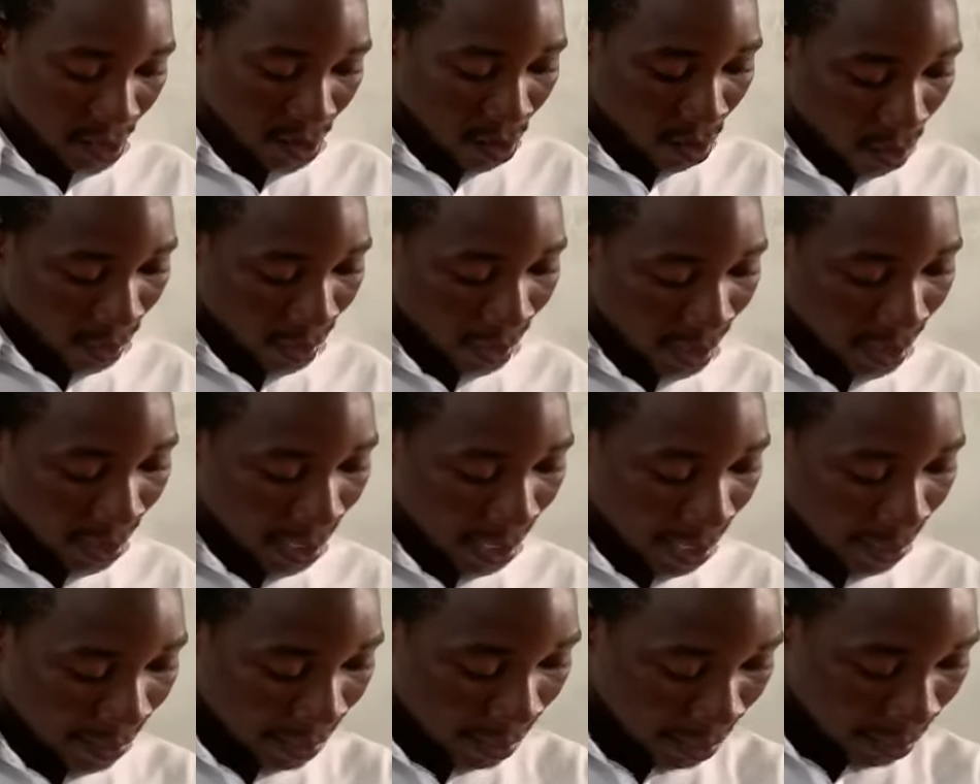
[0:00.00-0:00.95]
Okay,
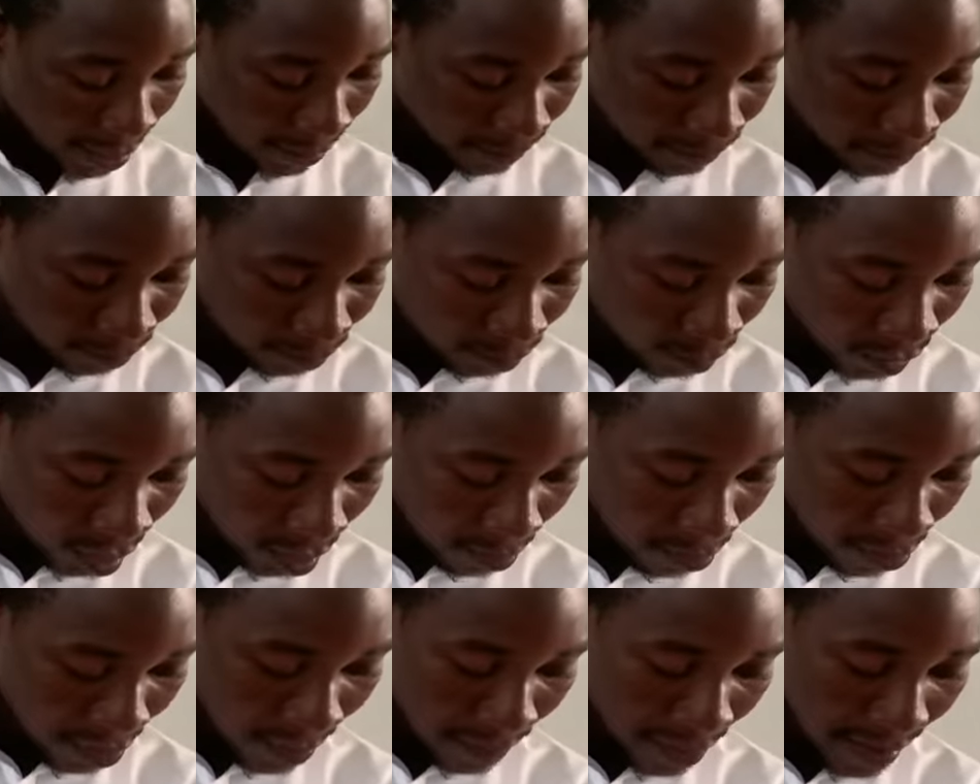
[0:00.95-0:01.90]
and the
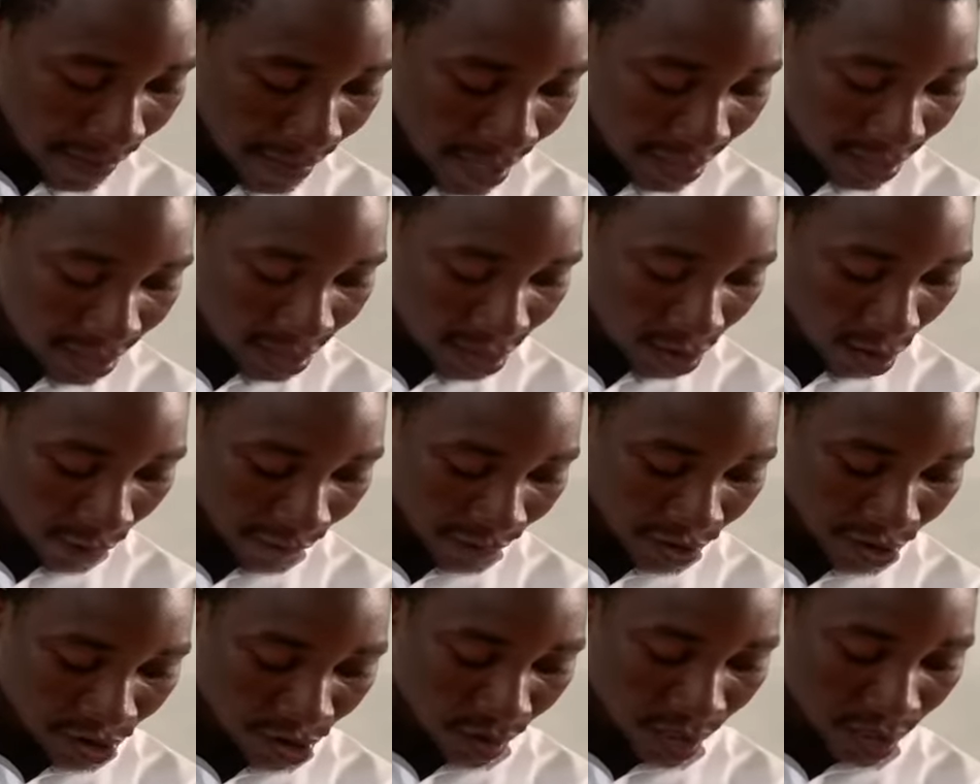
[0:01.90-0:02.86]
prepayment of
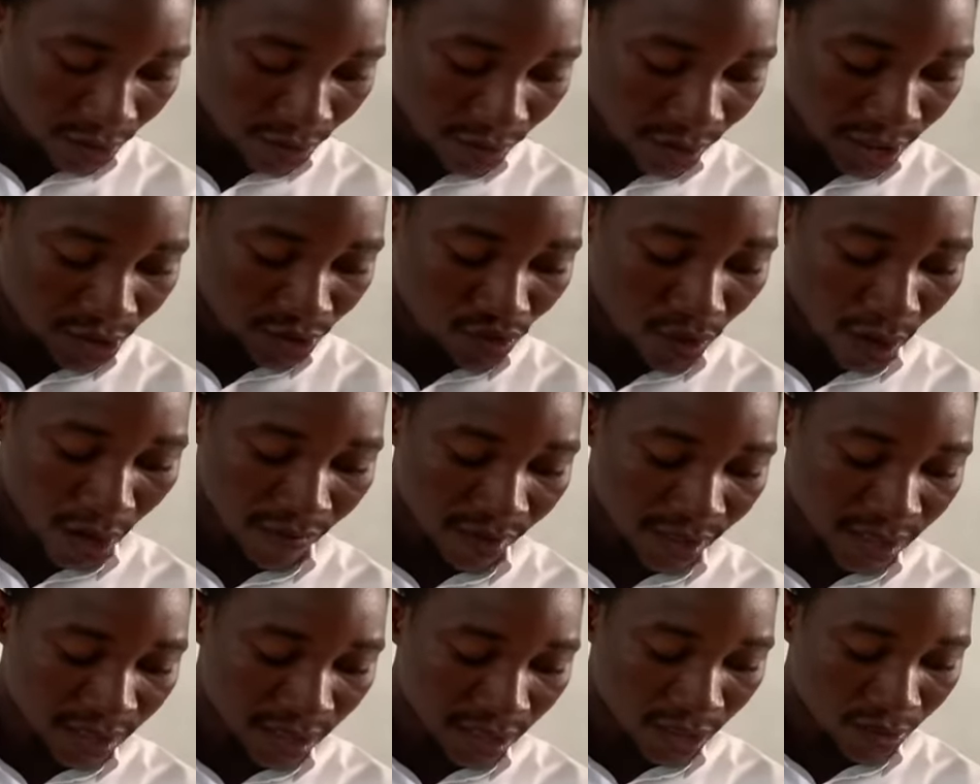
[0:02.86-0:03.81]
insurance, which is 200
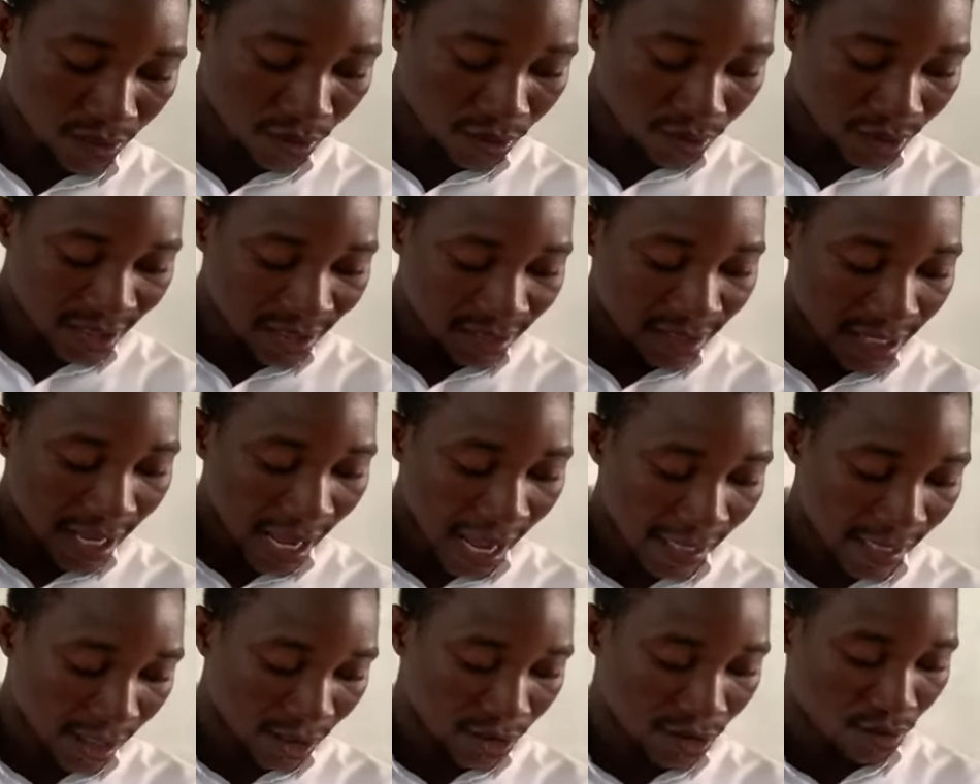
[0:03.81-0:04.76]
cedis, we will still
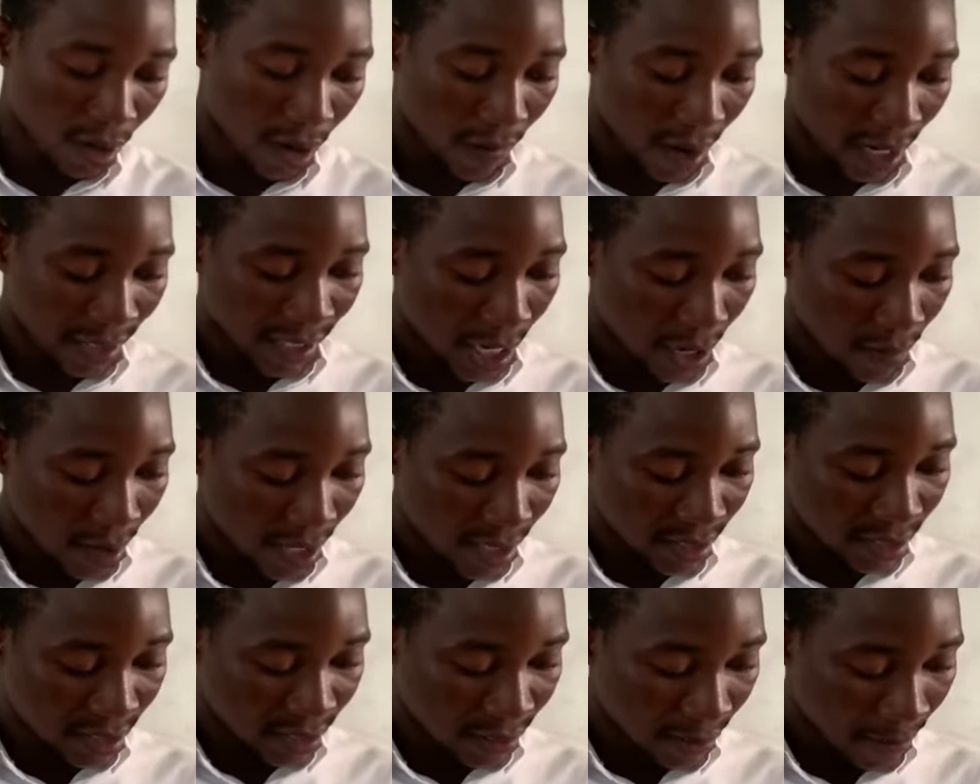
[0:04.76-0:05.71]
add it to our
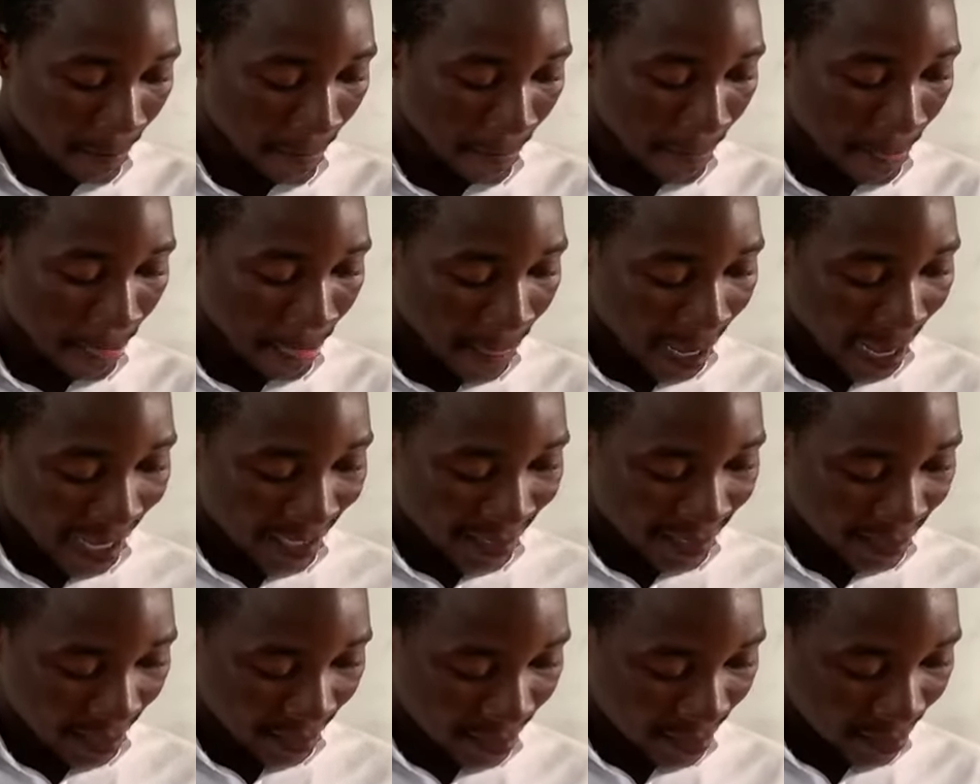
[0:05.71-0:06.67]
current
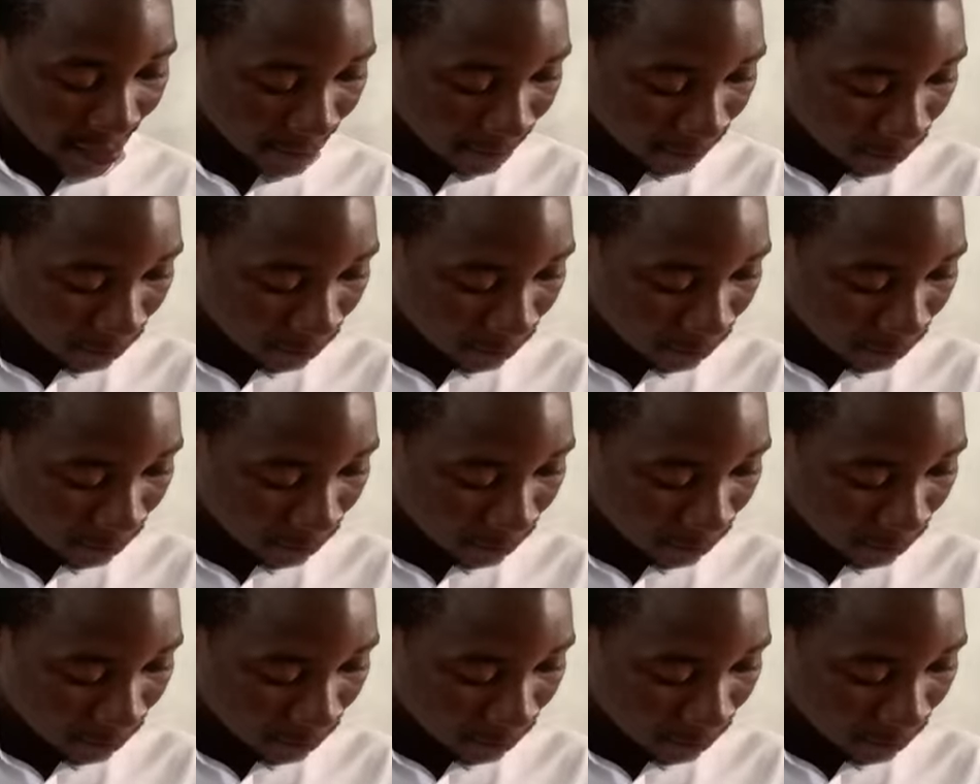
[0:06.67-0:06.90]
assets.